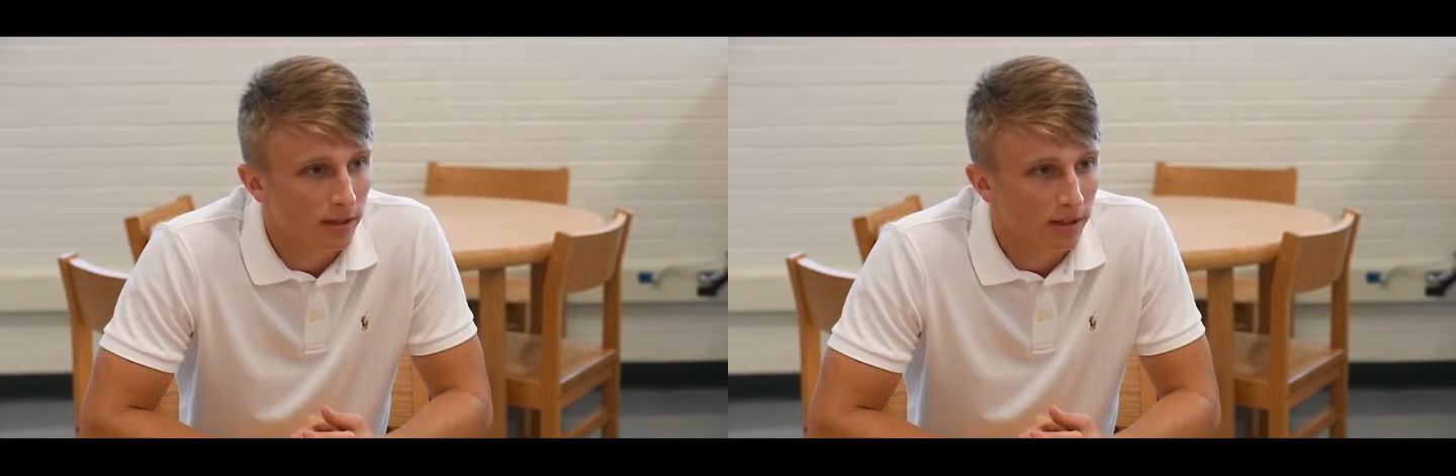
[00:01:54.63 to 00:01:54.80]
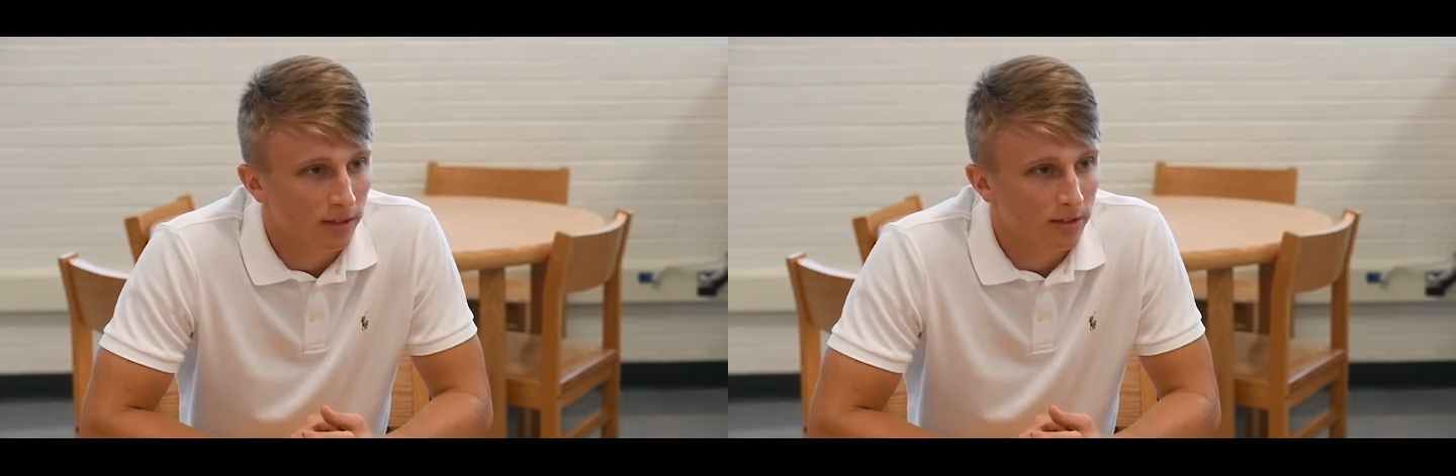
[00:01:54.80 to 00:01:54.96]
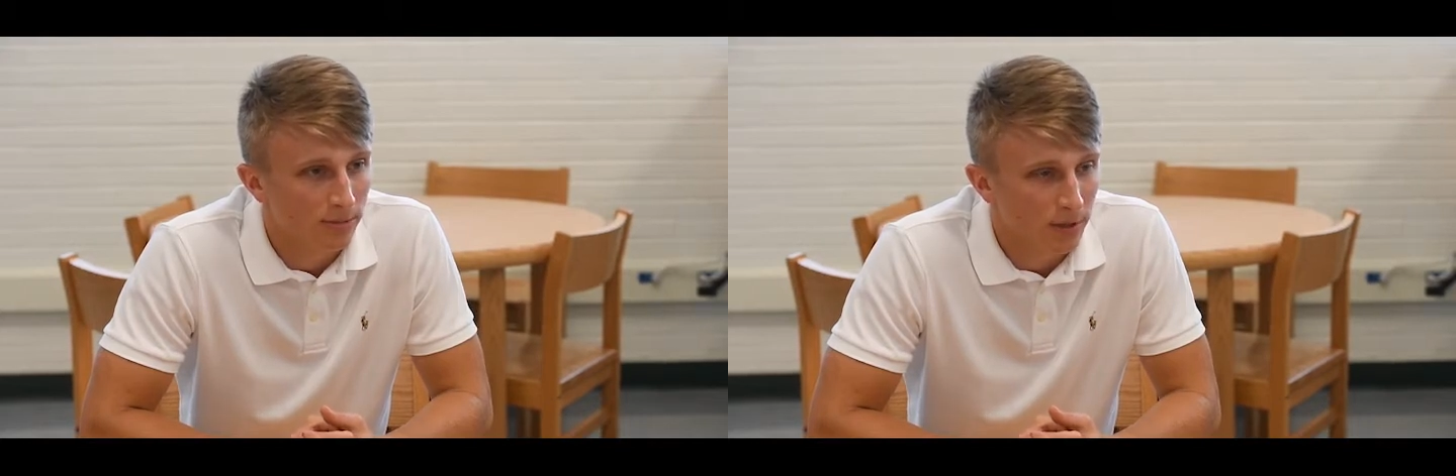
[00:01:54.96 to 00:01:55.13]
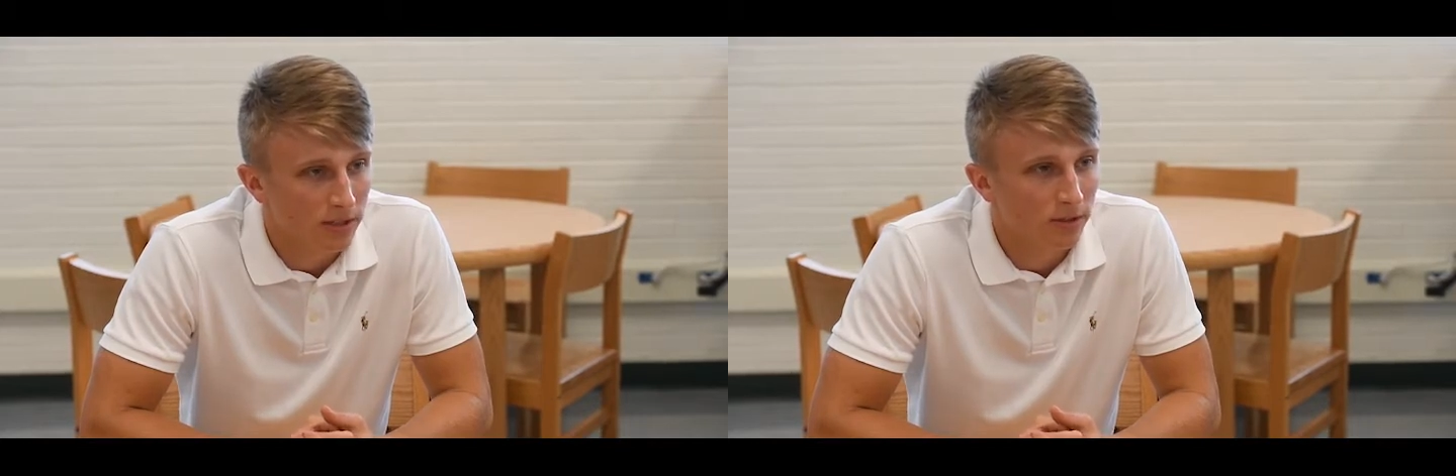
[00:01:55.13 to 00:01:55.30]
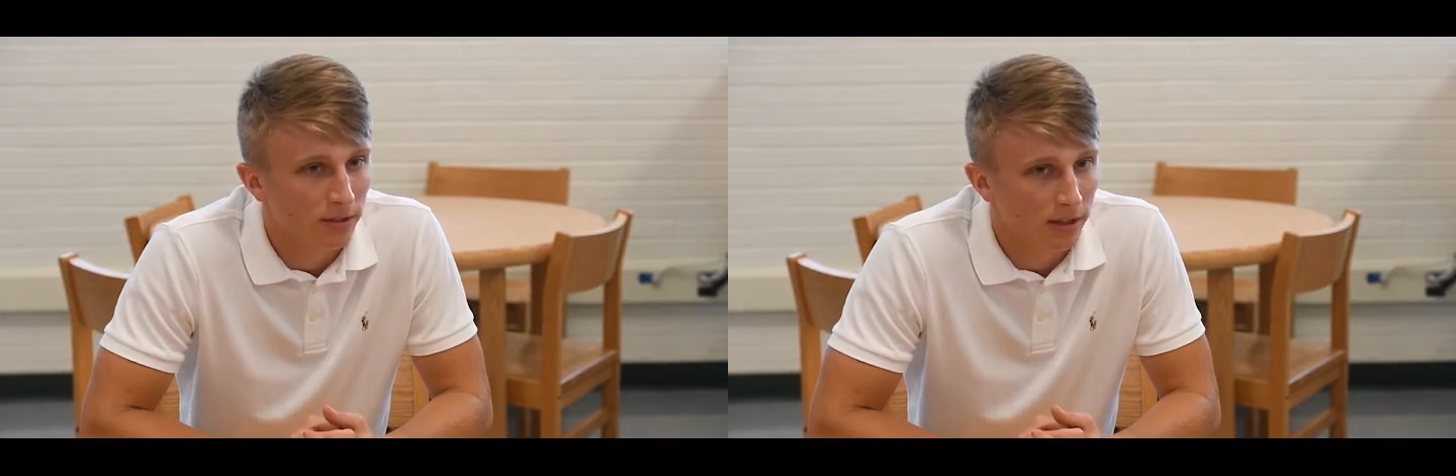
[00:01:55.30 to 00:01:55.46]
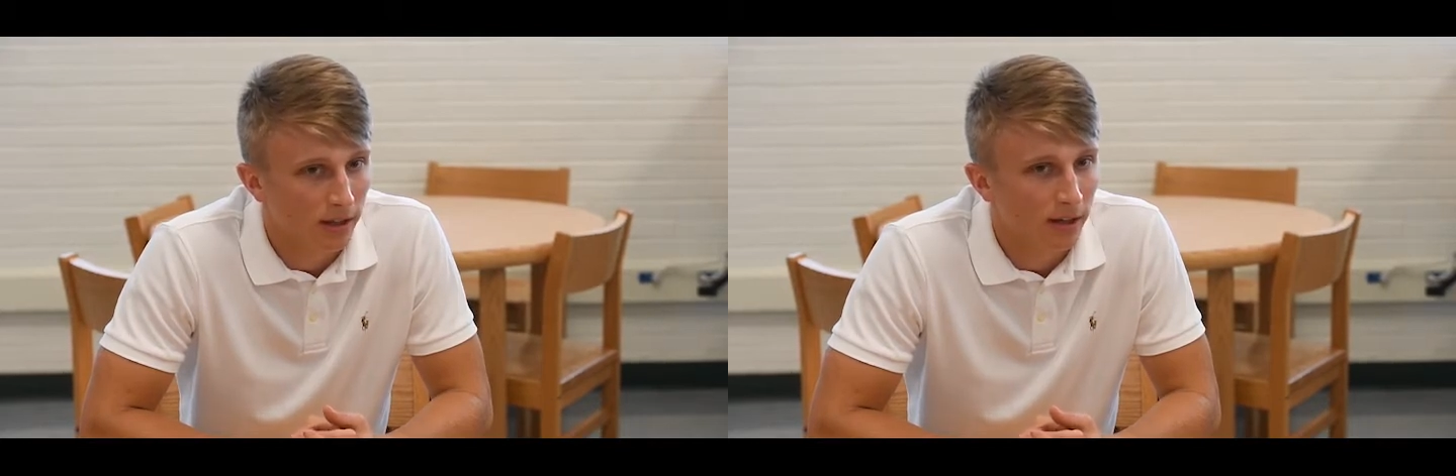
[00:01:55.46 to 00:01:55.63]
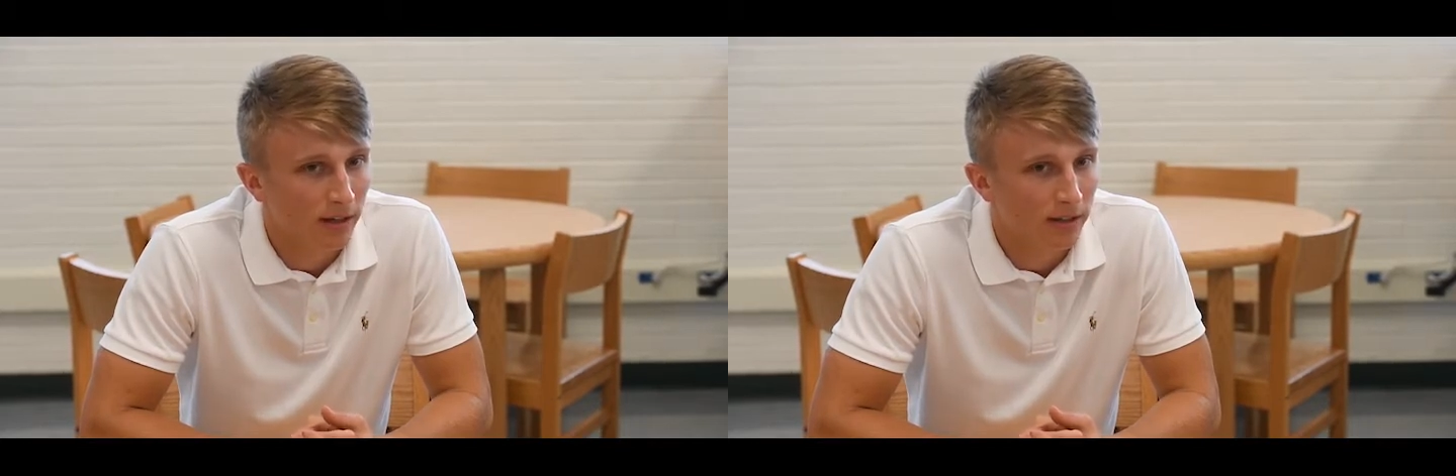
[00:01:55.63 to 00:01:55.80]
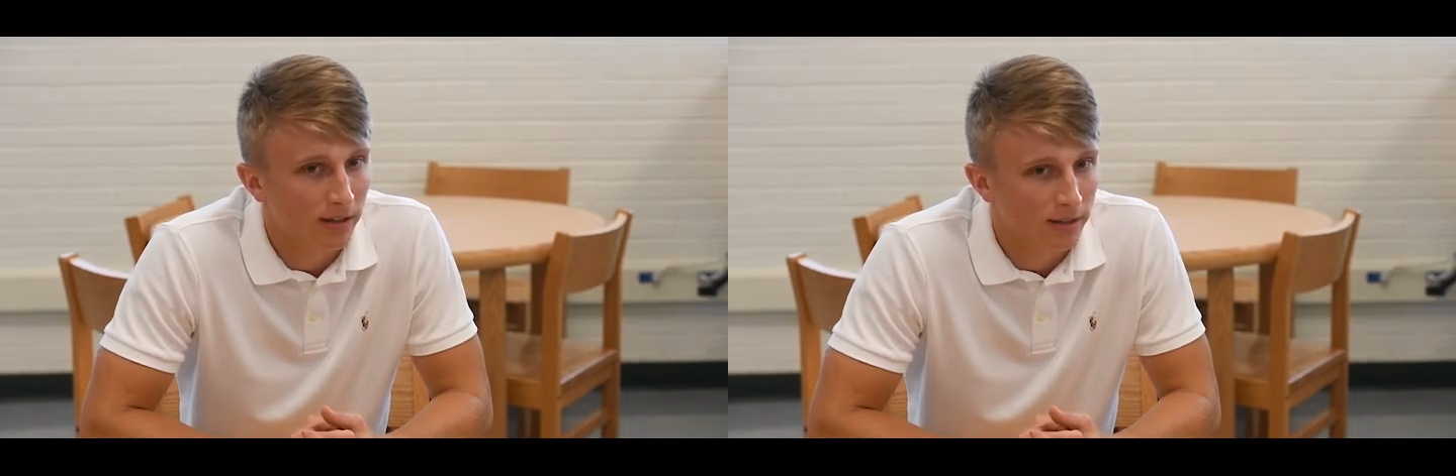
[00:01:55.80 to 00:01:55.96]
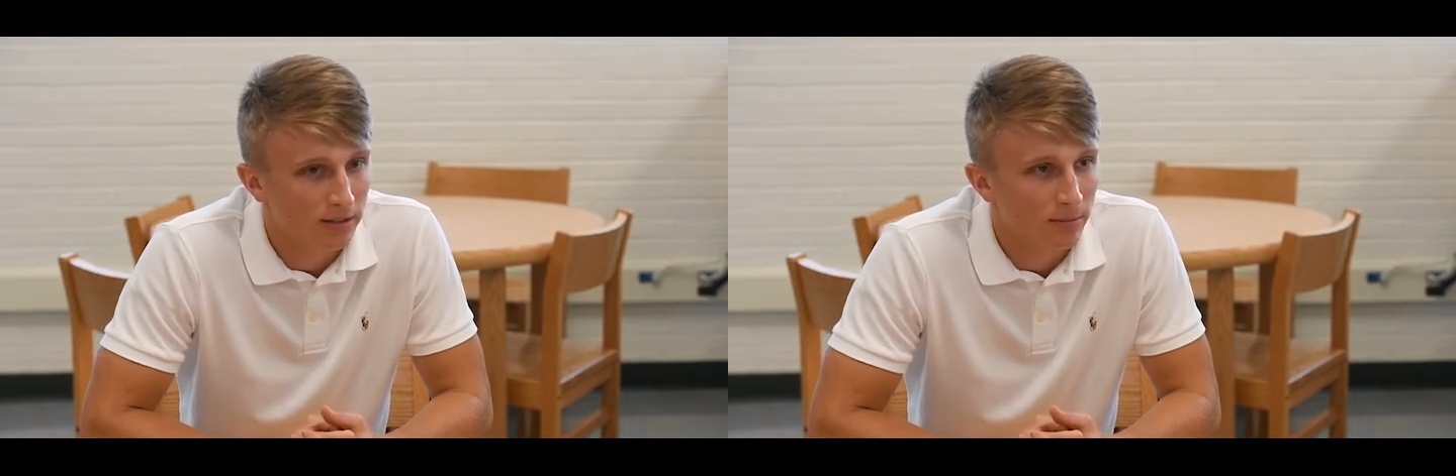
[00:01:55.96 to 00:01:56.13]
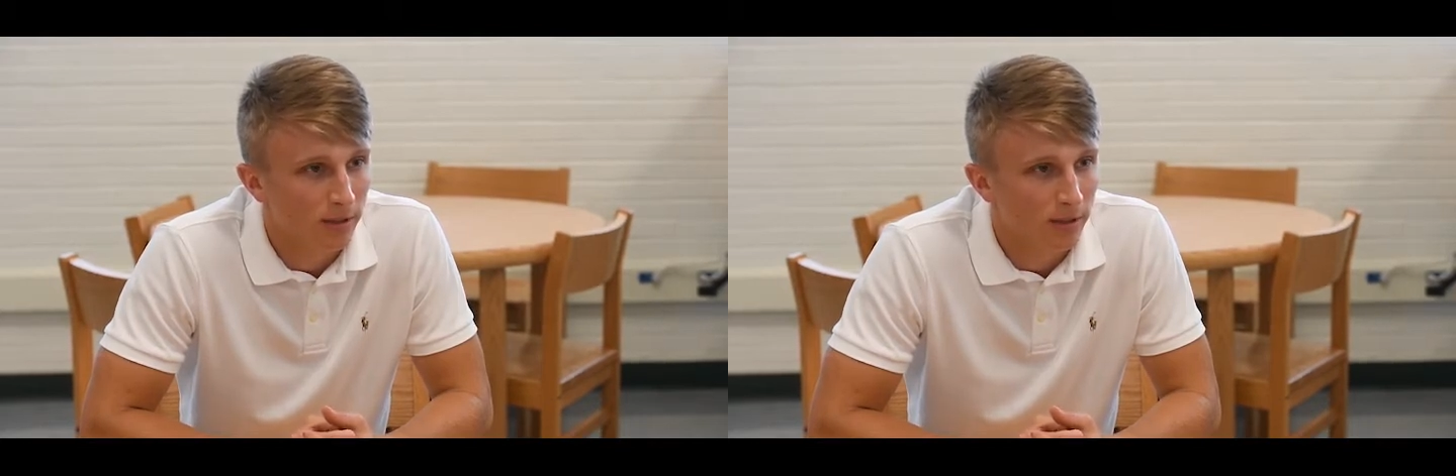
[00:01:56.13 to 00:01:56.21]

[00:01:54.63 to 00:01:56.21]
and especially that has